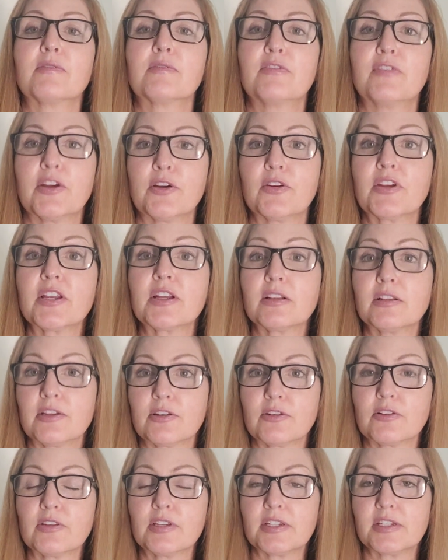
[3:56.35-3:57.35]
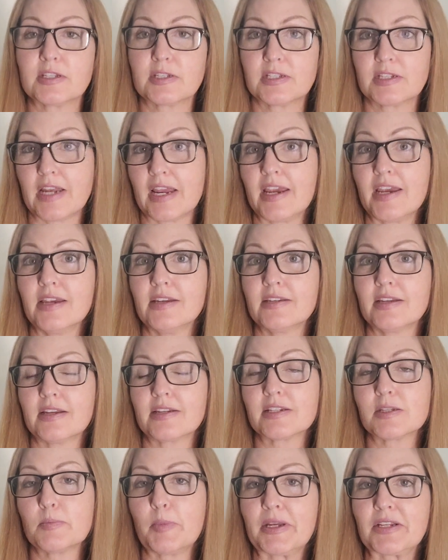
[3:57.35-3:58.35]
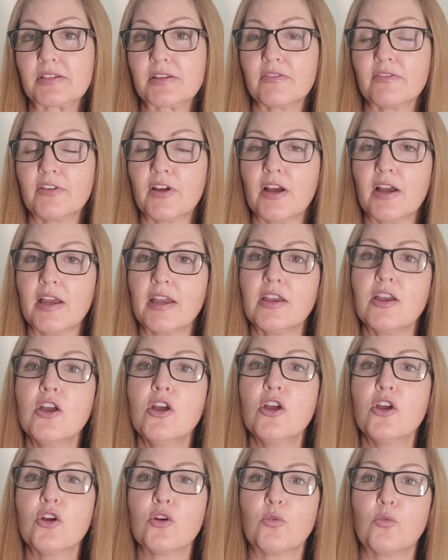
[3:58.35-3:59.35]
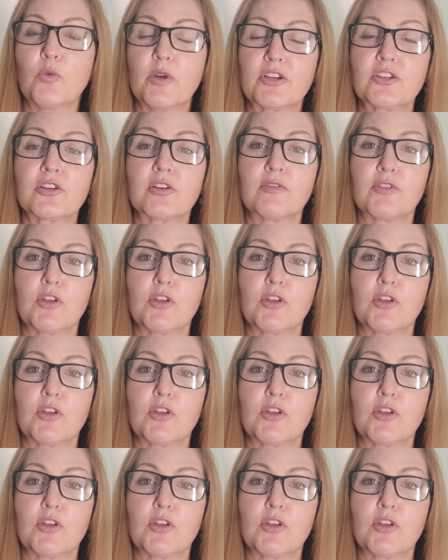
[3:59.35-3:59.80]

very clearly state and specify which of